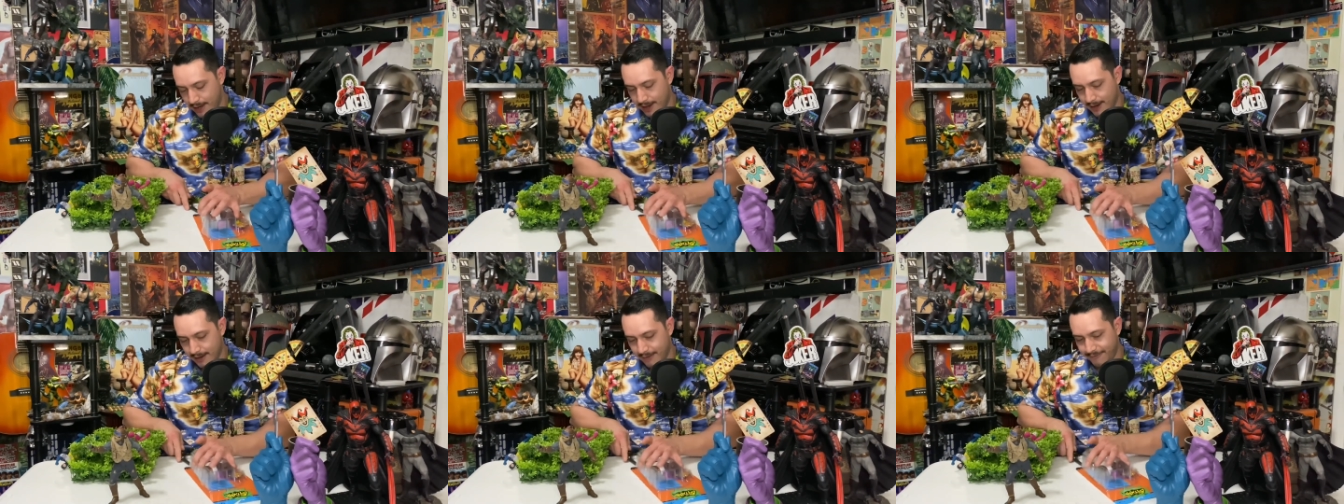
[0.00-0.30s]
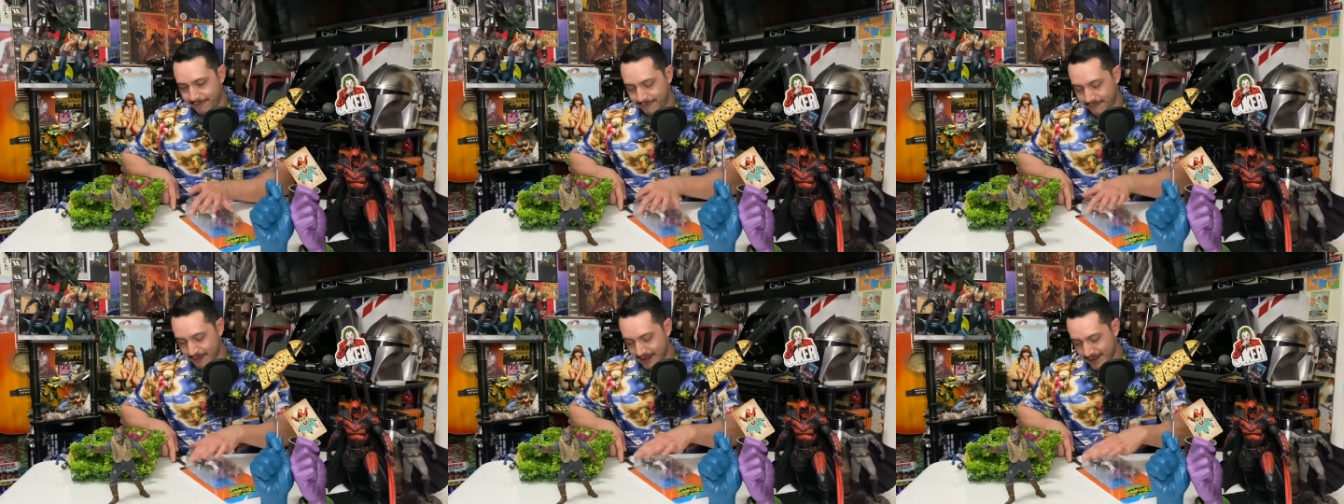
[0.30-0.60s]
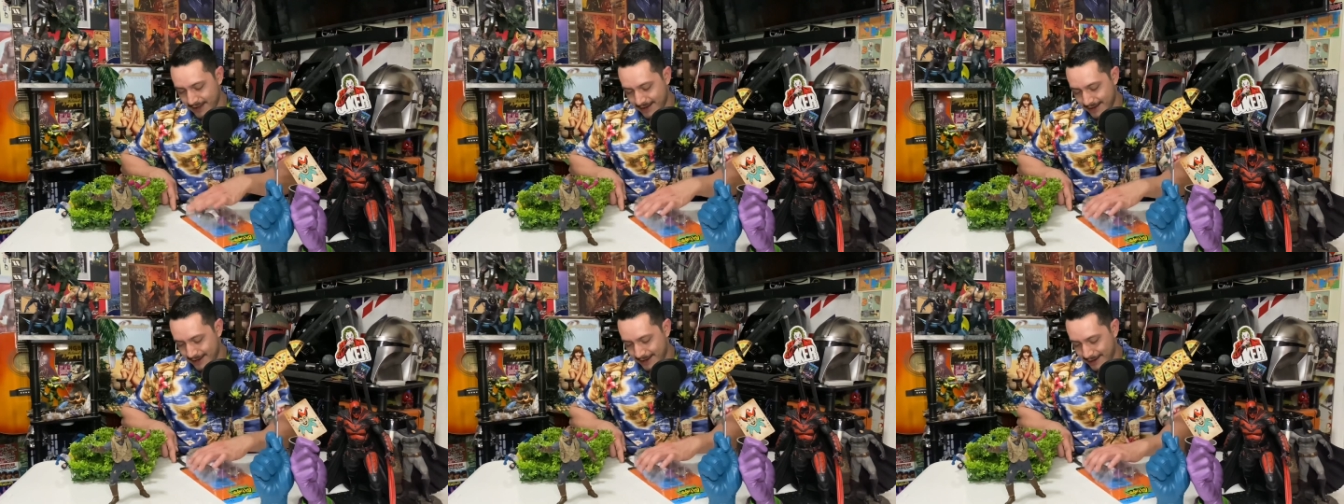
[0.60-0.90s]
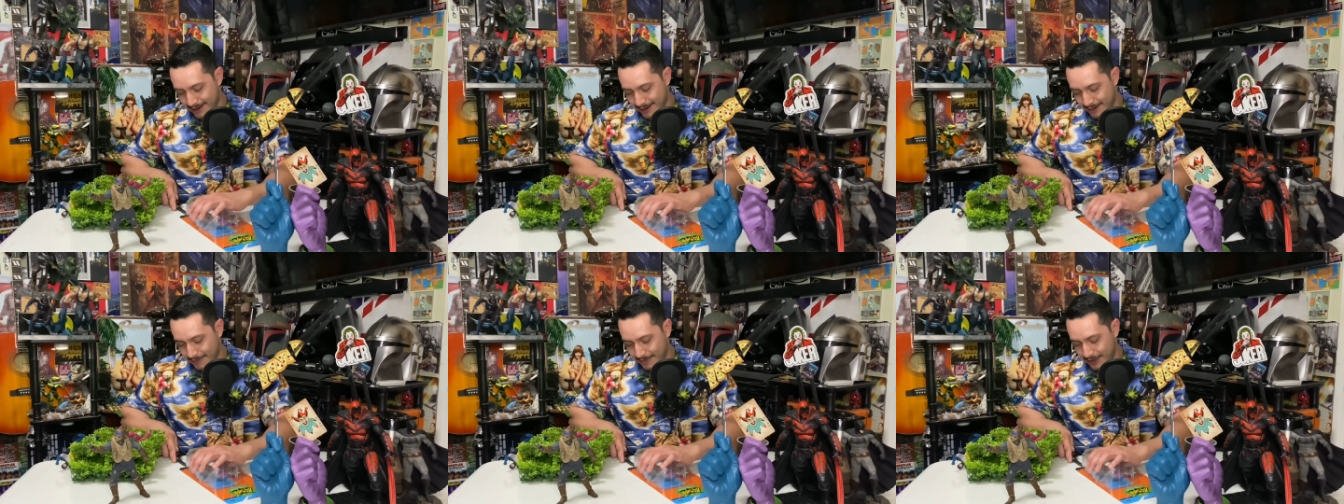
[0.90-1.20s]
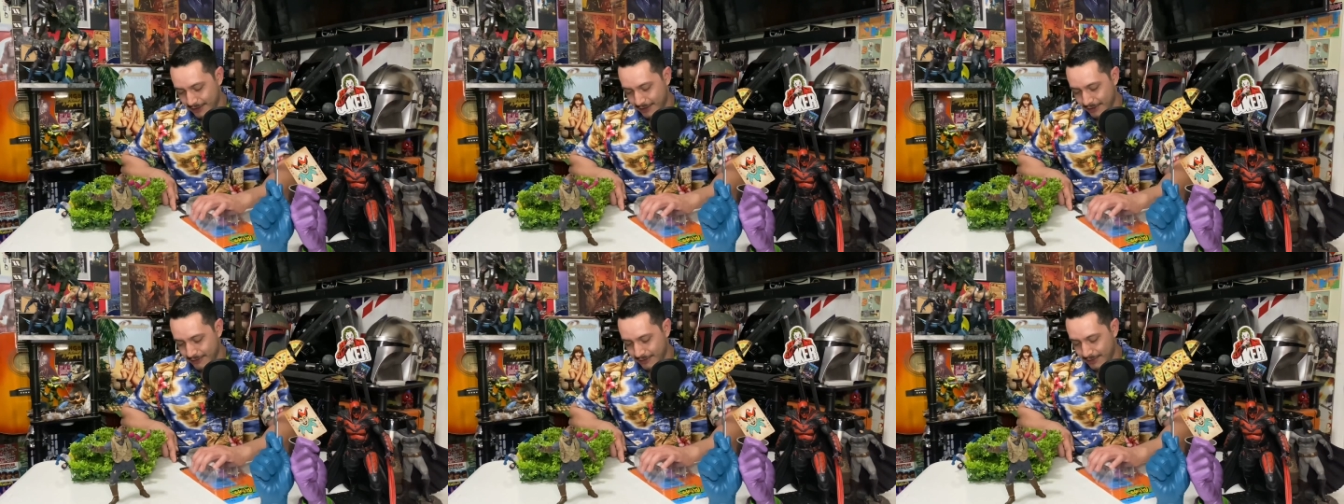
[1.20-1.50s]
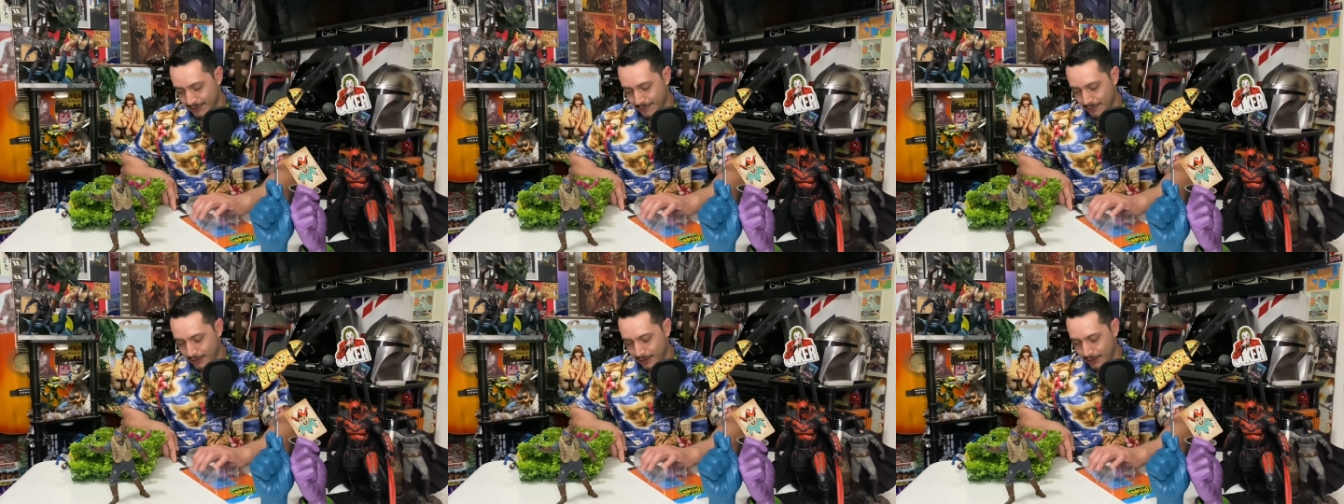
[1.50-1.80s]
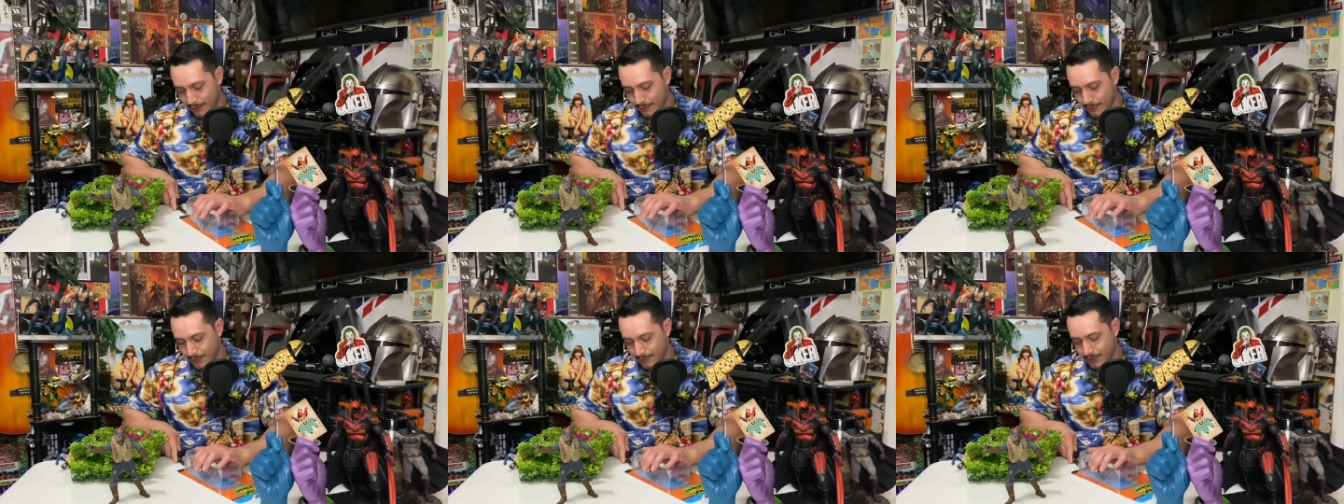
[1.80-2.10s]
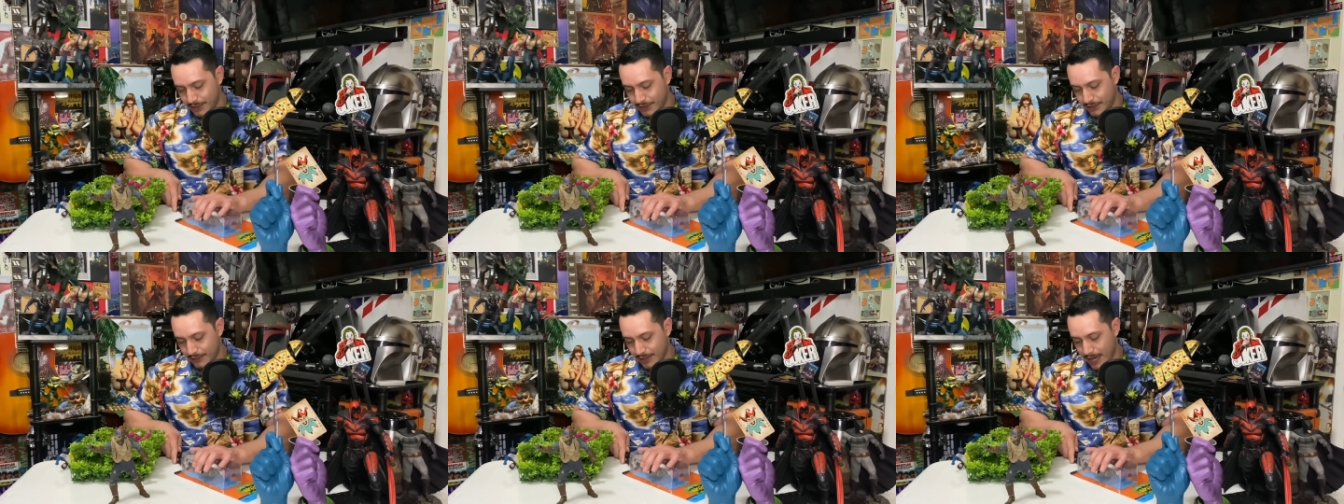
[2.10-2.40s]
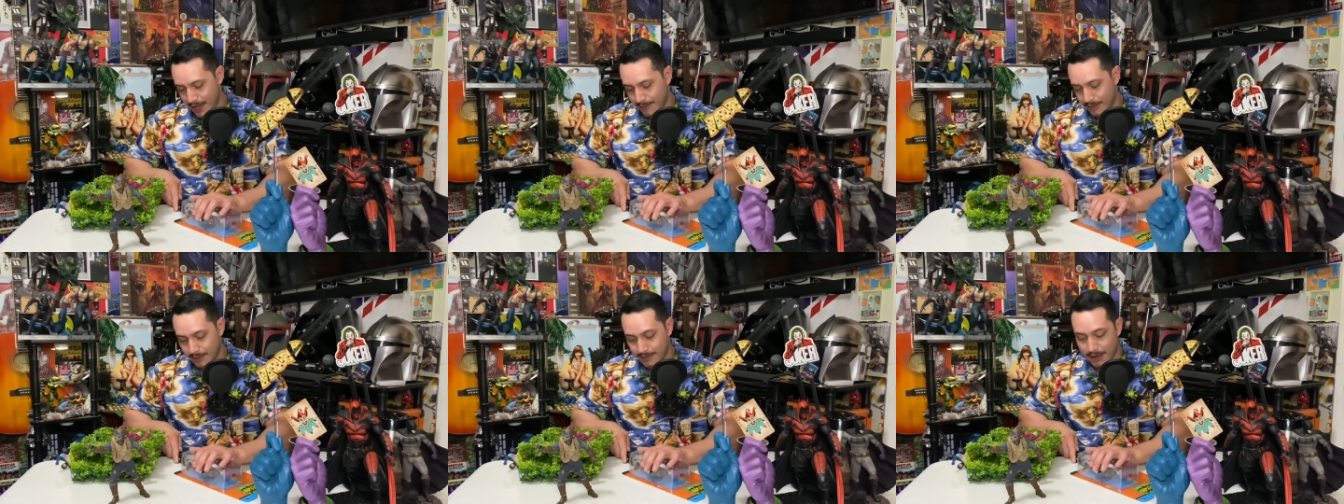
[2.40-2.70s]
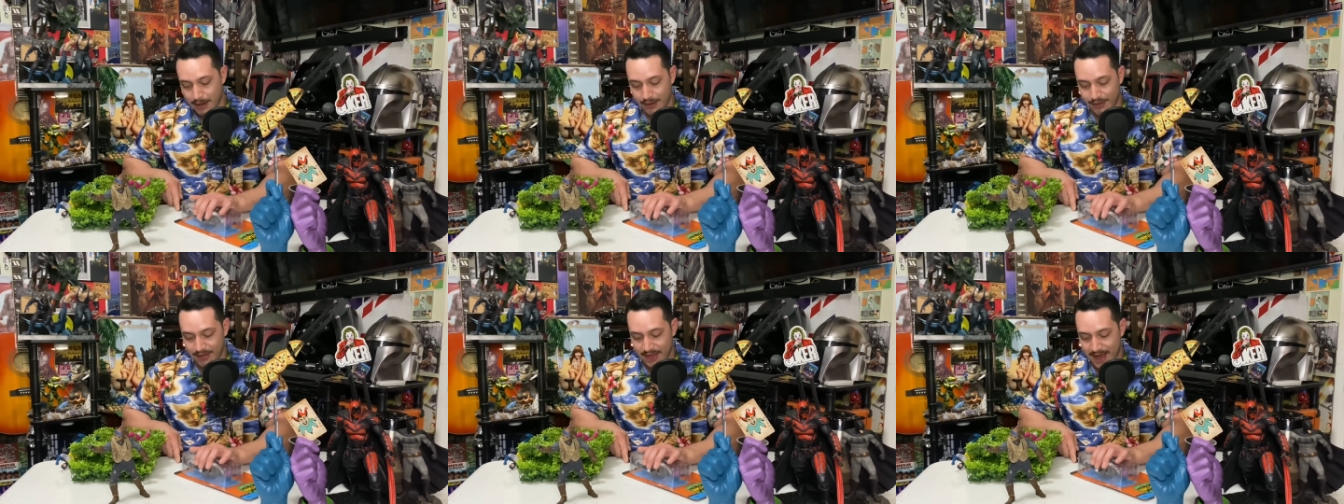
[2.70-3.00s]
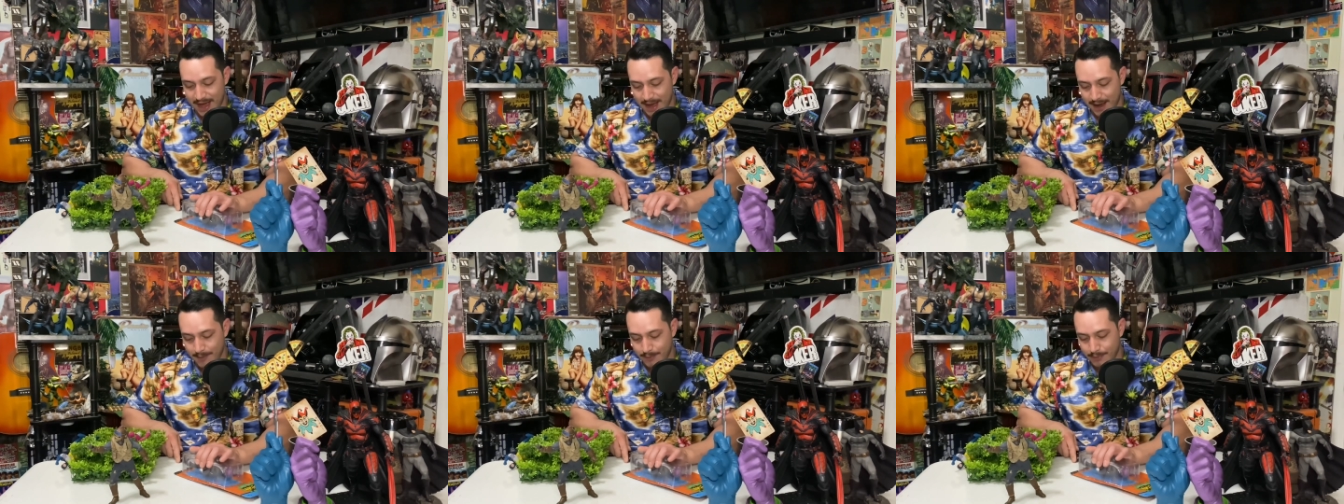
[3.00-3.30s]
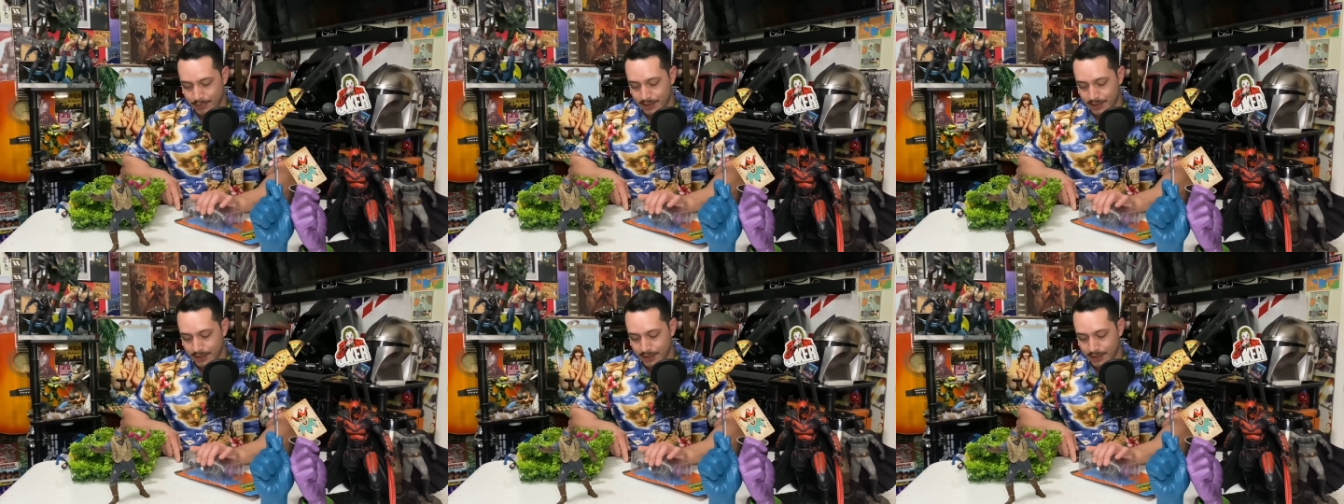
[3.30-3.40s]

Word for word: knife. Um, you know, he probably wouldn't be too happy about that,